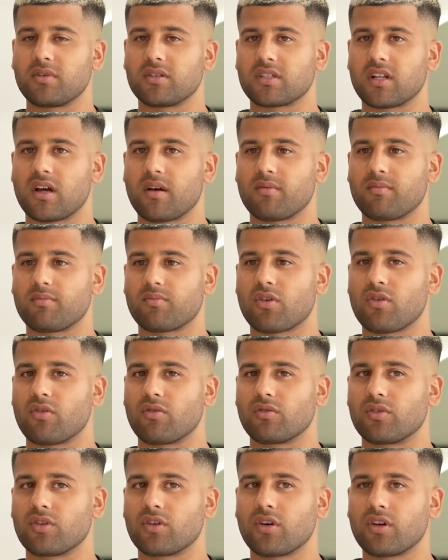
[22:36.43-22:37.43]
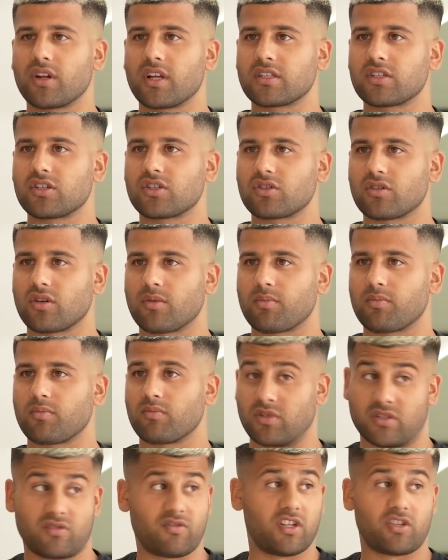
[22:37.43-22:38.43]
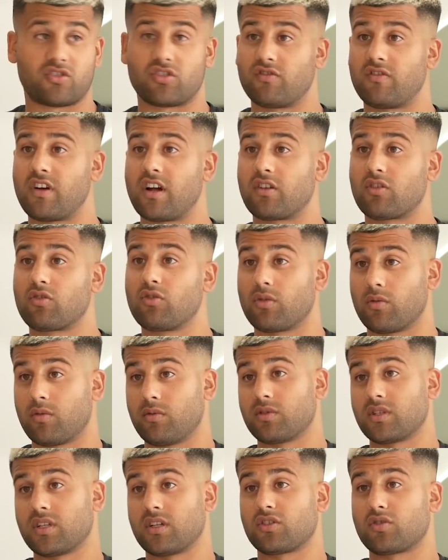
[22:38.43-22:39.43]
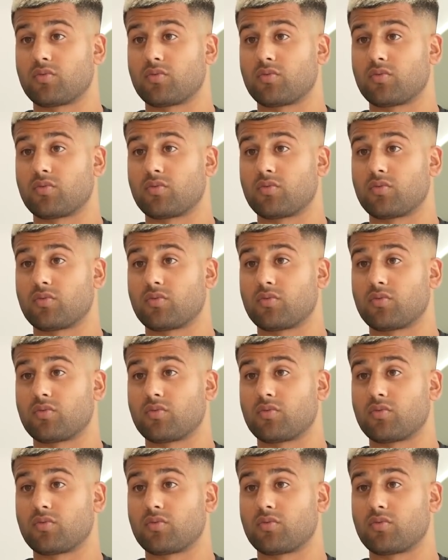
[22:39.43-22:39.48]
He's like, bro, you know there's a shop. It's literally around the corner. We was in a